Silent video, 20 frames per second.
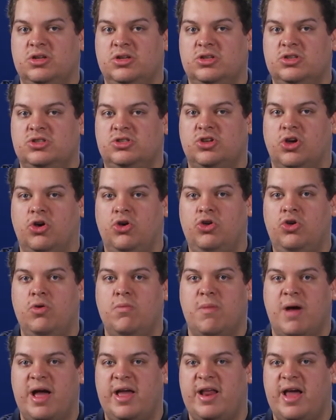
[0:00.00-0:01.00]
So you
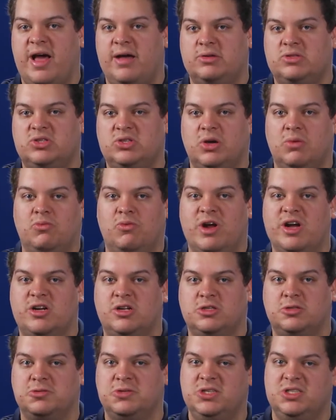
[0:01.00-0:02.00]
might have some
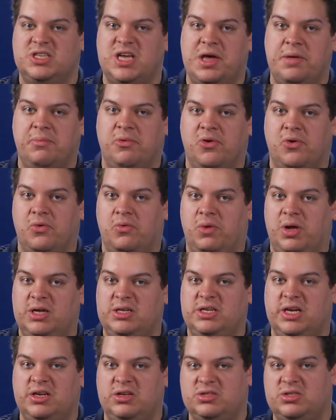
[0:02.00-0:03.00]
records being table in one
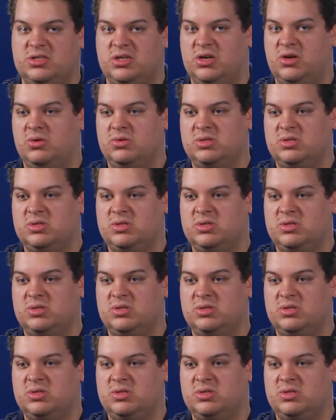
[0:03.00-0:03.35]
data center,